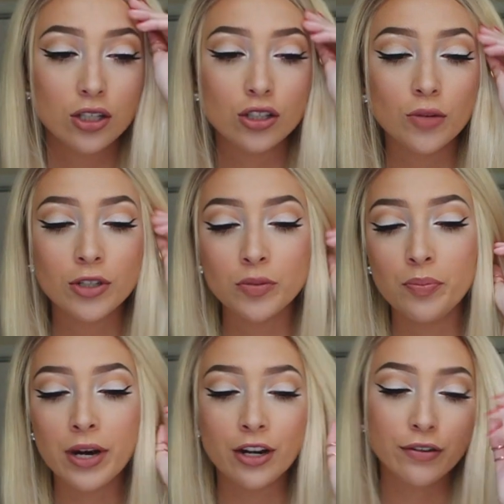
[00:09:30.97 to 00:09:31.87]
so
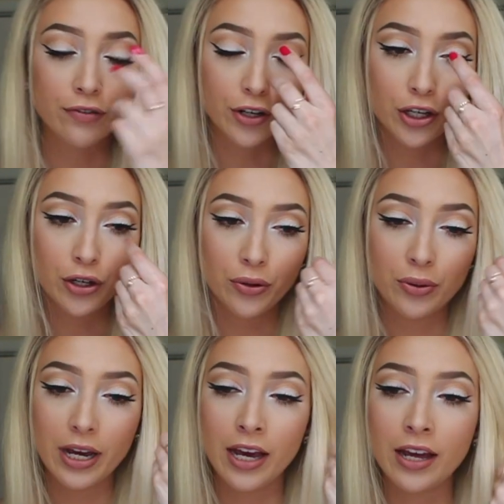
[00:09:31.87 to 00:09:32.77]
much better for
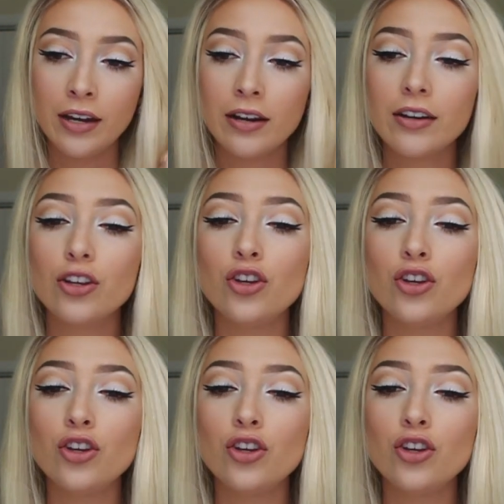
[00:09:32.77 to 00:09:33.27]
you, and